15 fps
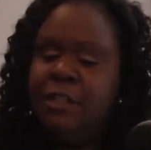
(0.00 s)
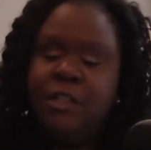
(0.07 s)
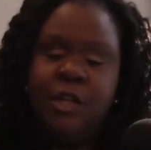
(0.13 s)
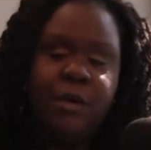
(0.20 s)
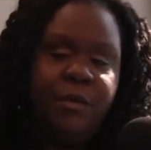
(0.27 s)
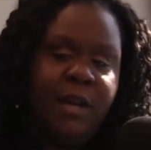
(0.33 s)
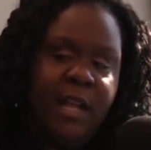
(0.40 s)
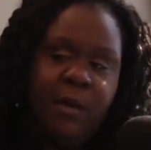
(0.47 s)

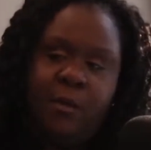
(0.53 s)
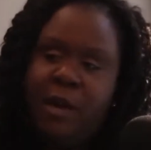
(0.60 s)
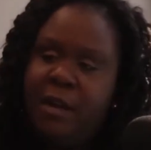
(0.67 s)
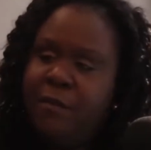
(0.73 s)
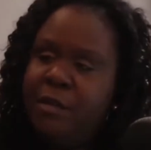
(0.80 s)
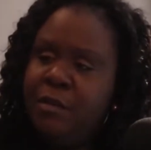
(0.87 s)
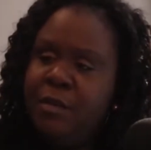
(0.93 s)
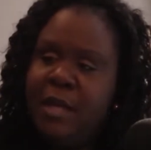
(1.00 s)
donate
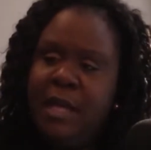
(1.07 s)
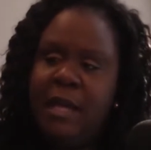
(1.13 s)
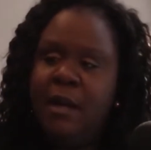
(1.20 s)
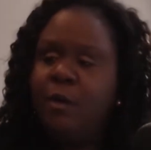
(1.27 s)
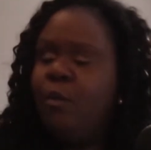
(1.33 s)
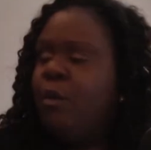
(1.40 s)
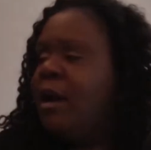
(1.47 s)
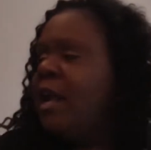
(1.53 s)
whatever you
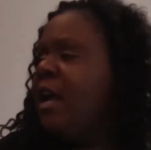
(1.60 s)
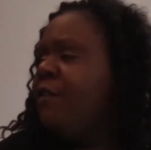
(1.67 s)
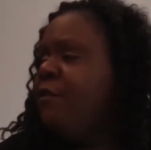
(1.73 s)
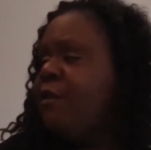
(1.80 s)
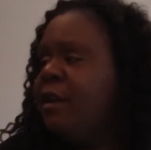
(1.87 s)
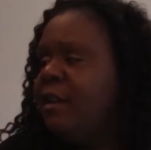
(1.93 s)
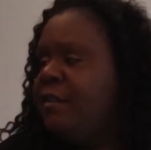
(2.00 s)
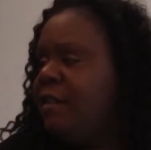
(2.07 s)
can,
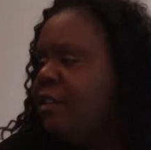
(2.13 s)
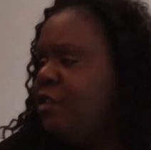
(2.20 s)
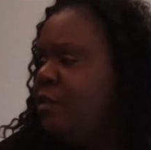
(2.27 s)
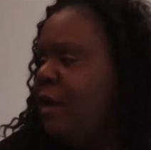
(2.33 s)
whatever it is that you